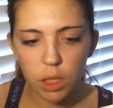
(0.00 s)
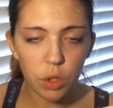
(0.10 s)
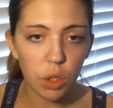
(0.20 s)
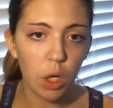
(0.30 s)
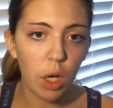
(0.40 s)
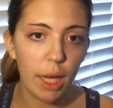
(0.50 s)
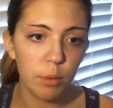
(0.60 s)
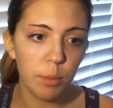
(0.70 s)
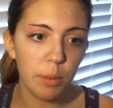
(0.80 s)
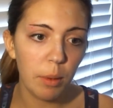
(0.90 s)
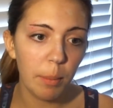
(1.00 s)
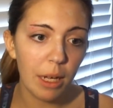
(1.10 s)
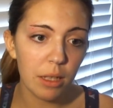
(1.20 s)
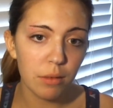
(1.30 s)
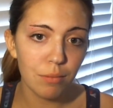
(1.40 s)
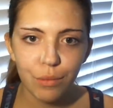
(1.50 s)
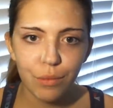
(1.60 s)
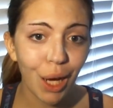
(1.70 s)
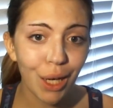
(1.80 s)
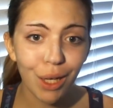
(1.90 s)
So I will be right back.
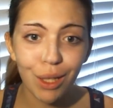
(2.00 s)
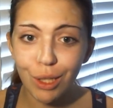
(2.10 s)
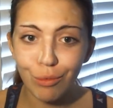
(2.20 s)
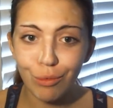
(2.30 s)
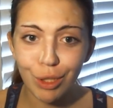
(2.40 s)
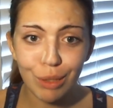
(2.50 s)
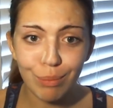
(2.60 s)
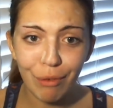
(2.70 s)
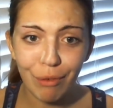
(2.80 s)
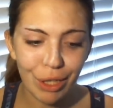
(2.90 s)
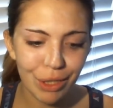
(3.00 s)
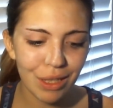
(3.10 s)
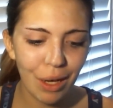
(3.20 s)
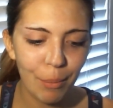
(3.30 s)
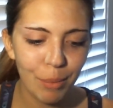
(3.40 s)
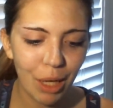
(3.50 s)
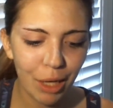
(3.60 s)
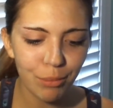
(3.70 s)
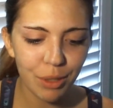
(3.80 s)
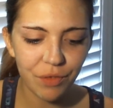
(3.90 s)
Hi, hello, this is my face. I
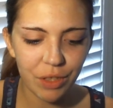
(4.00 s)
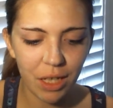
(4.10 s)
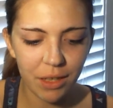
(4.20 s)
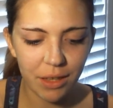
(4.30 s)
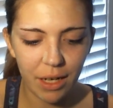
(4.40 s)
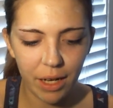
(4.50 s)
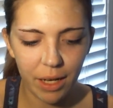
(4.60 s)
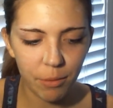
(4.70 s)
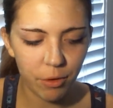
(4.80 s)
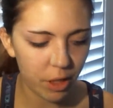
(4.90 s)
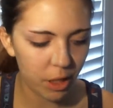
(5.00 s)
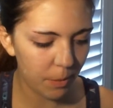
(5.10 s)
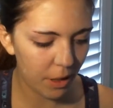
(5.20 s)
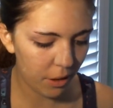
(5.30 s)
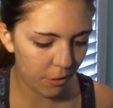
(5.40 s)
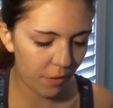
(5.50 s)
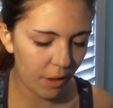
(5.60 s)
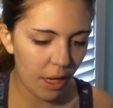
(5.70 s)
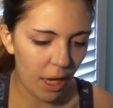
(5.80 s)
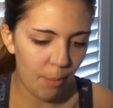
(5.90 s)
almost forgot that I am going to be
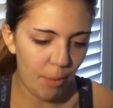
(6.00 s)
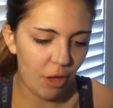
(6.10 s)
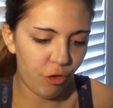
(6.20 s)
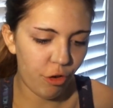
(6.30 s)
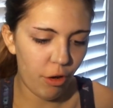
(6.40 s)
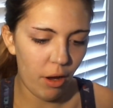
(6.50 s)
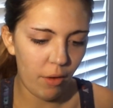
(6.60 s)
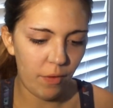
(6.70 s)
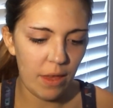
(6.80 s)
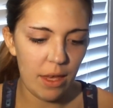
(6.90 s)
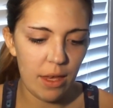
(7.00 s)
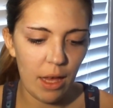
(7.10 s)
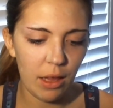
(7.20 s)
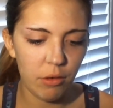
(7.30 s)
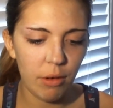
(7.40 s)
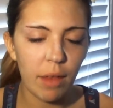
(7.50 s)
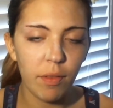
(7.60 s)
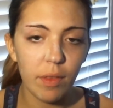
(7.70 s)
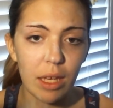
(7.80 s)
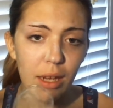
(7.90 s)
using a mixture of the yellow
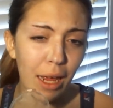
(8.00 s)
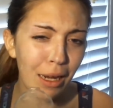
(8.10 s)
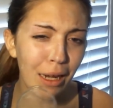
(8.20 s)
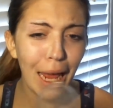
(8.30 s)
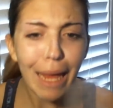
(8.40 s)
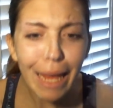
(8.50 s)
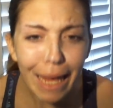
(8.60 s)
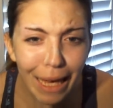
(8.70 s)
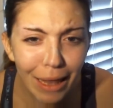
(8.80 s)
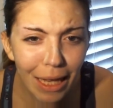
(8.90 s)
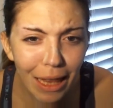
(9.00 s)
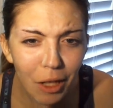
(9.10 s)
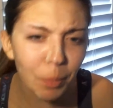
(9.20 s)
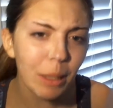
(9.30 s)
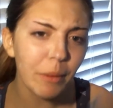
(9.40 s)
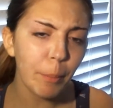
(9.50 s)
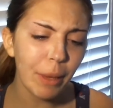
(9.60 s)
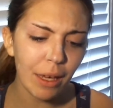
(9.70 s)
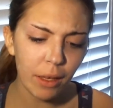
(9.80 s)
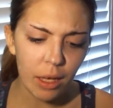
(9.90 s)
and the tan and a little bit of the
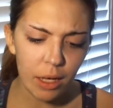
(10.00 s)
pink